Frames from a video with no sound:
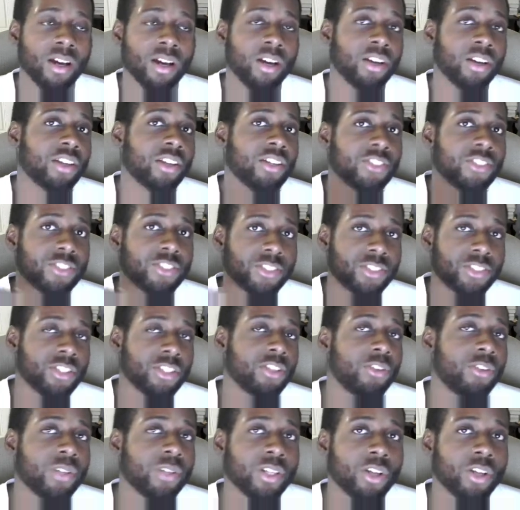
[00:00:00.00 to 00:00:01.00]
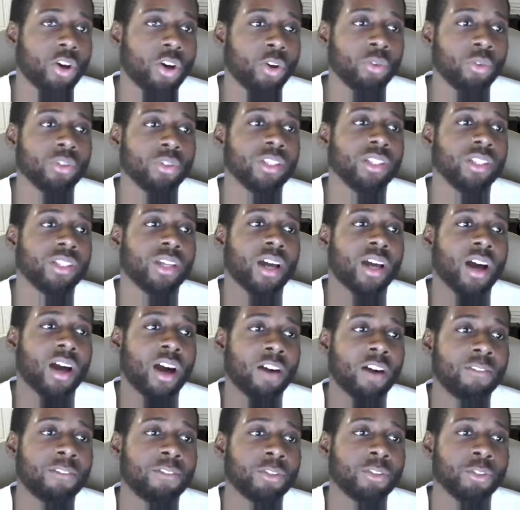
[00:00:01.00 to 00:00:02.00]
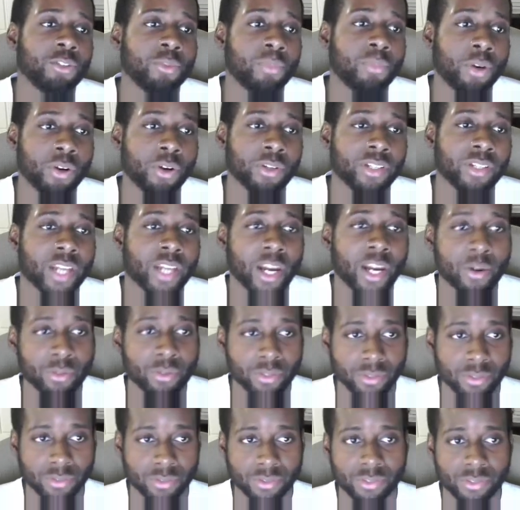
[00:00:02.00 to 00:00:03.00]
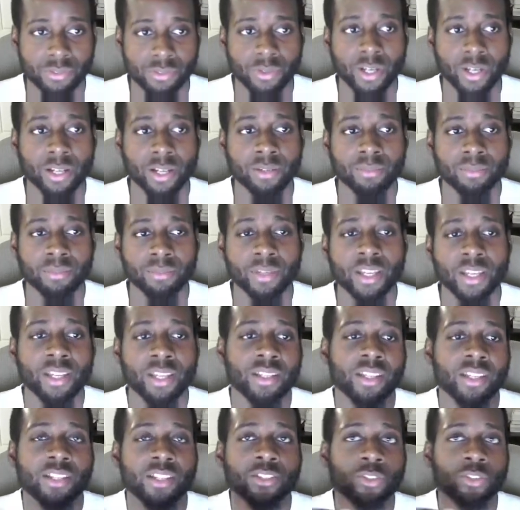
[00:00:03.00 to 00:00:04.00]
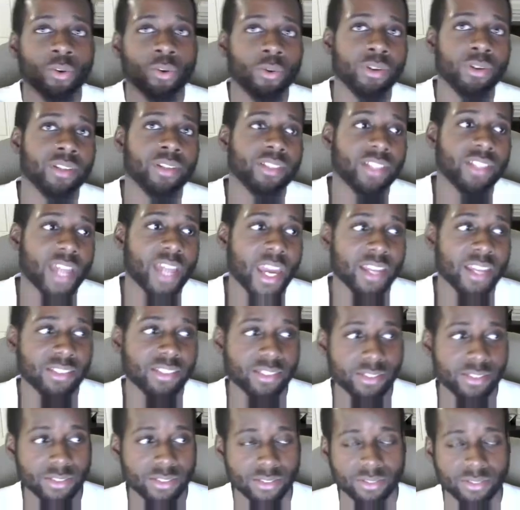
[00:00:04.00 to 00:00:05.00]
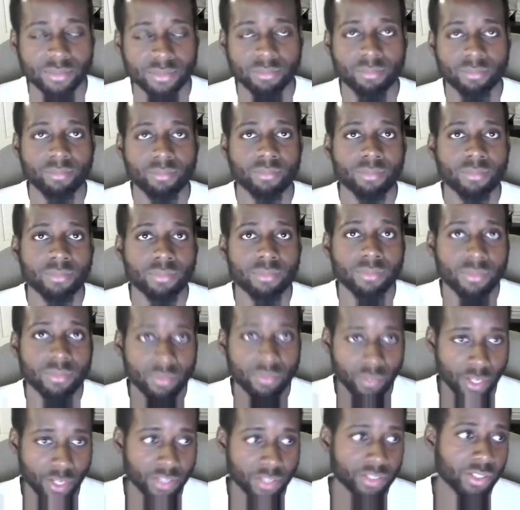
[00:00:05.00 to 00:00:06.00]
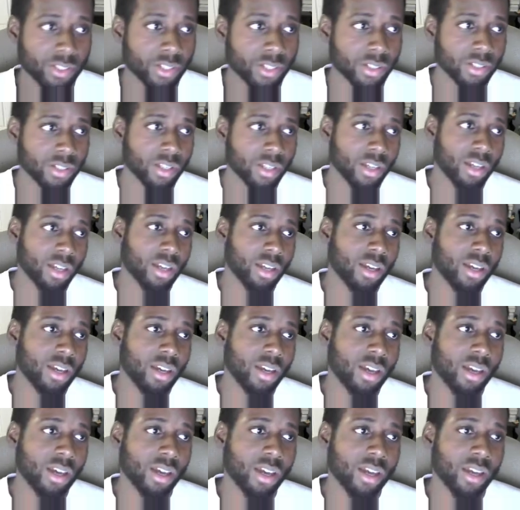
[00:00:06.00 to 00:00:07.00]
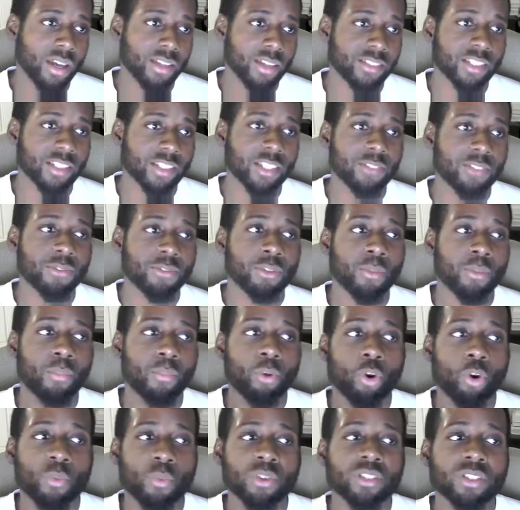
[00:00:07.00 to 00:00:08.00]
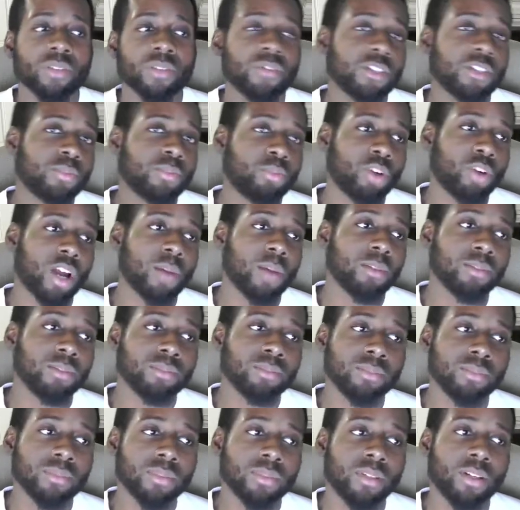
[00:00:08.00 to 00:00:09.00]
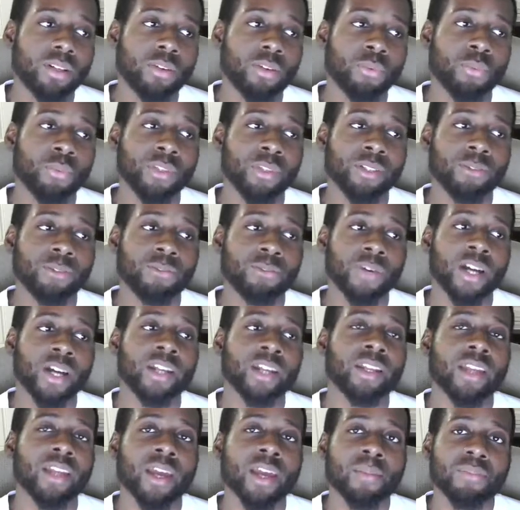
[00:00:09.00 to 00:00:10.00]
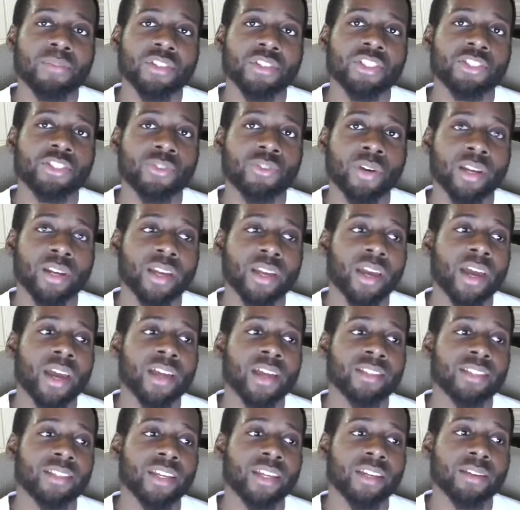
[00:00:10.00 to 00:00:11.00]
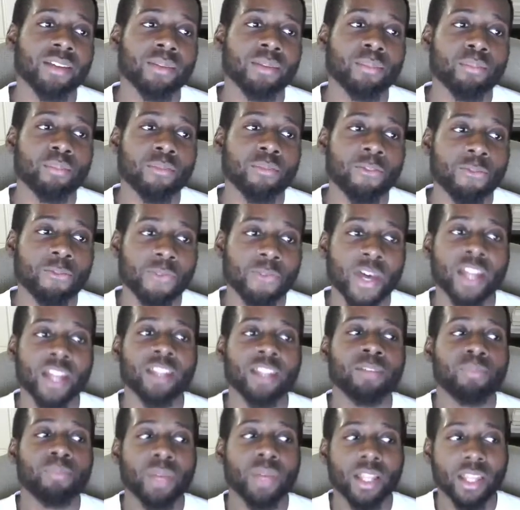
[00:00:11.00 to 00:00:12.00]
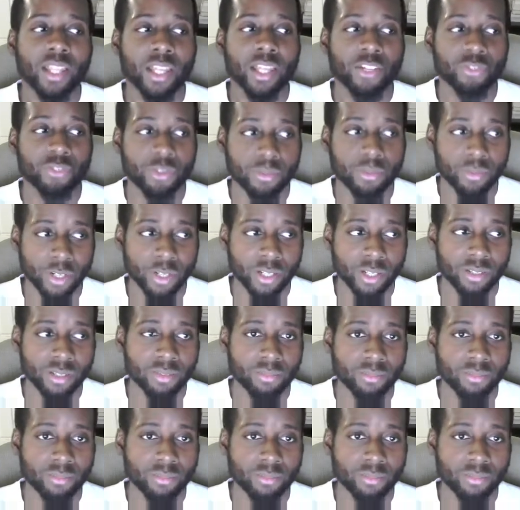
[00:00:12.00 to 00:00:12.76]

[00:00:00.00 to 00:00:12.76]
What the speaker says: considering only alphanumeric characters, right? And ignoring cases. That's good. And it says for the purpose of this problem, we define an empty string as a valid palindrome, right?